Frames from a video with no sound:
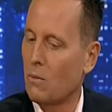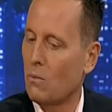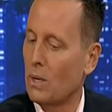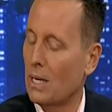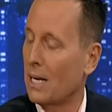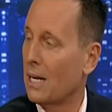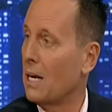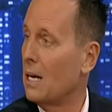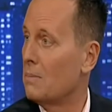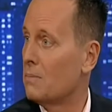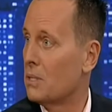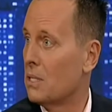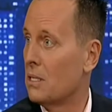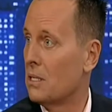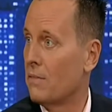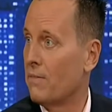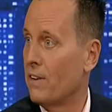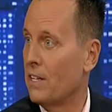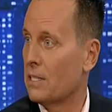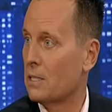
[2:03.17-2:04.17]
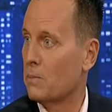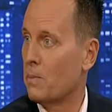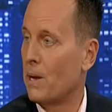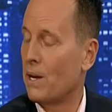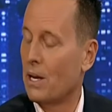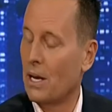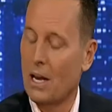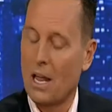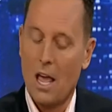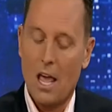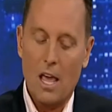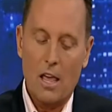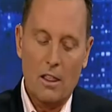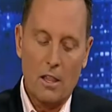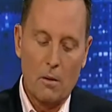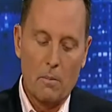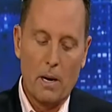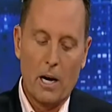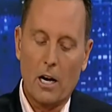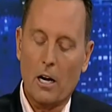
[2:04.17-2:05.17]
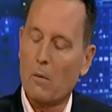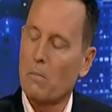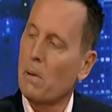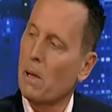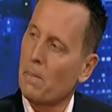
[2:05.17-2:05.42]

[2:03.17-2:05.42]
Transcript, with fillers: that when it comes to defense spending, the American